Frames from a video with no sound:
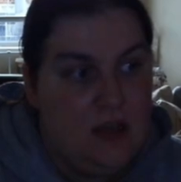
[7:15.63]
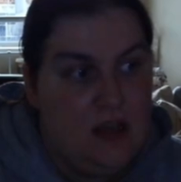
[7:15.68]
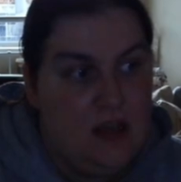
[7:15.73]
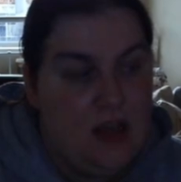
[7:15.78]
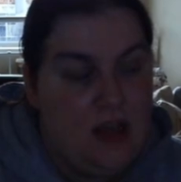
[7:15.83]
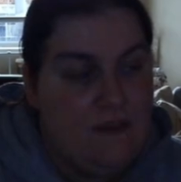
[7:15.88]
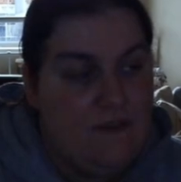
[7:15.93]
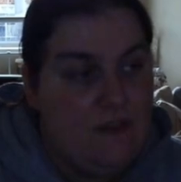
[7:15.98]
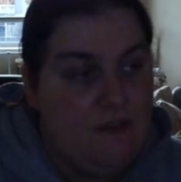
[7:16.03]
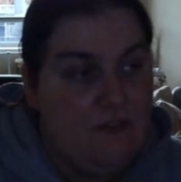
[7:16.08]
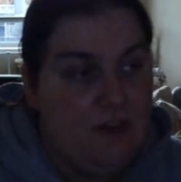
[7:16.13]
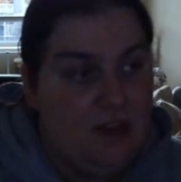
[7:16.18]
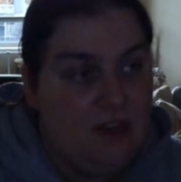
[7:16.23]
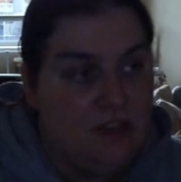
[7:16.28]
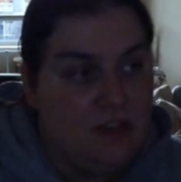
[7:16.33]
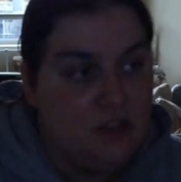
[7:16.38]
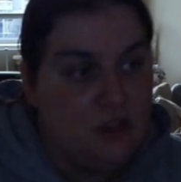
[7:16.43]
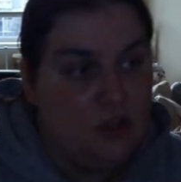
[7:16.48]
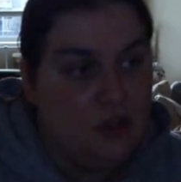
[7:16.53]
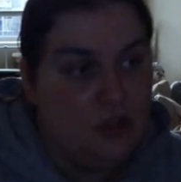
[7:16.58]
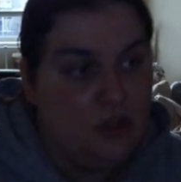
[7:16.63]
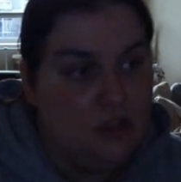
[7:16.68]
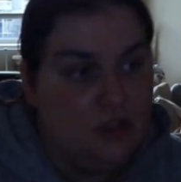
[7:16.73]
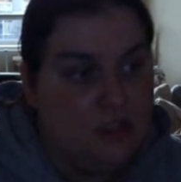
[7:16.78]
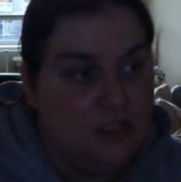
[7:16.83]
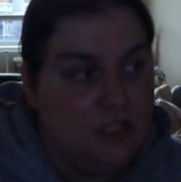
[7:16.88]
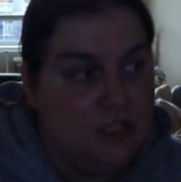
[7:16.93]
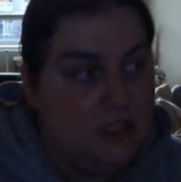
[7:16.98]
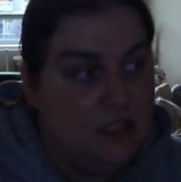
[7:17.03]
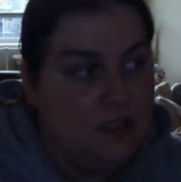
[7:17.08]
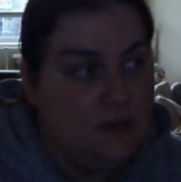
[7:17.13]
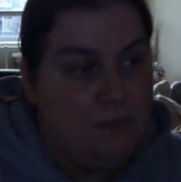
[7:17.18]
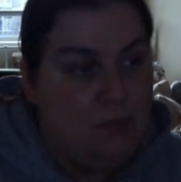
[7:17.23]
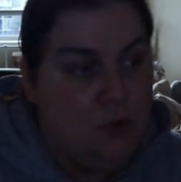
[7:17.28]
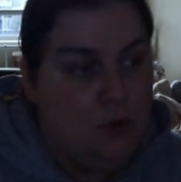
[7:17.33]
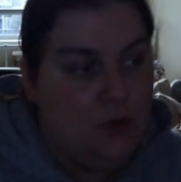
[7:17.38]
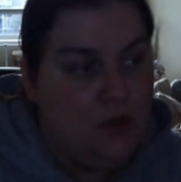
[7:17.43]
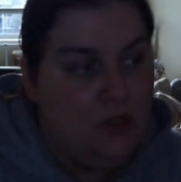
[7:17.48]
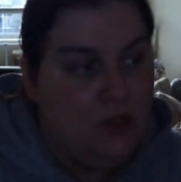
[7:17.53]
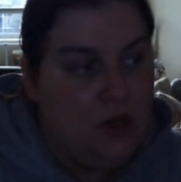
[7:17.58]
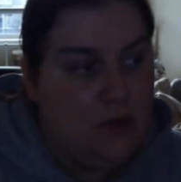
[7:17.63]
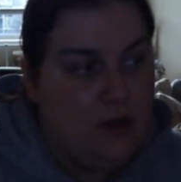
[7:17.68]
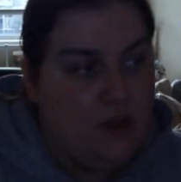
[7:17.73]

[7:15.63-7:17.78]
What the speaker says: ever villager hunt. But you know,